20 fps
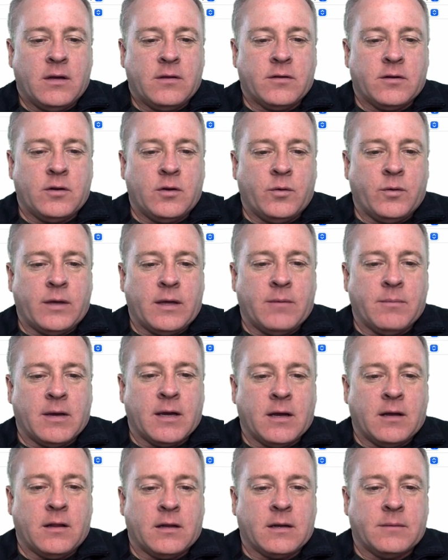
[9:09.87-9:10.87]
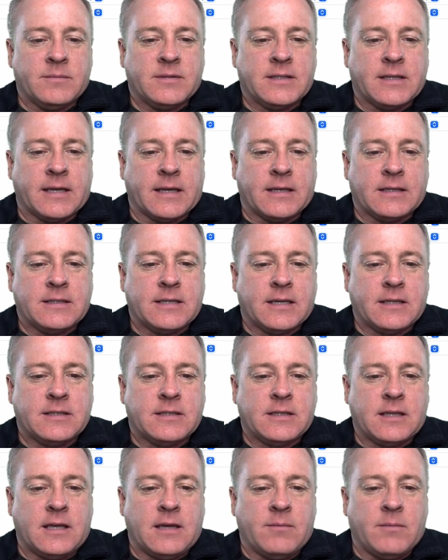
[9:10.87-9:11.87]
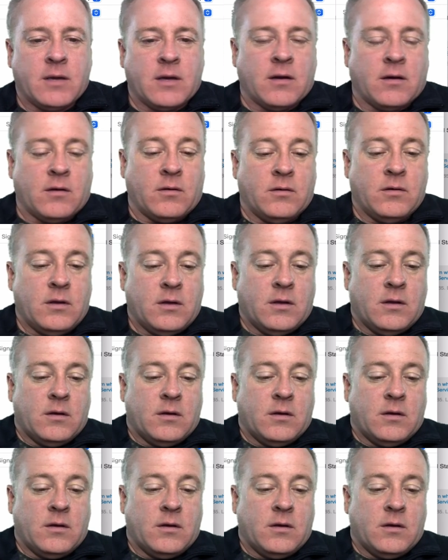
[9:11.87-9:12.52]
the new email, and I'm saying test email.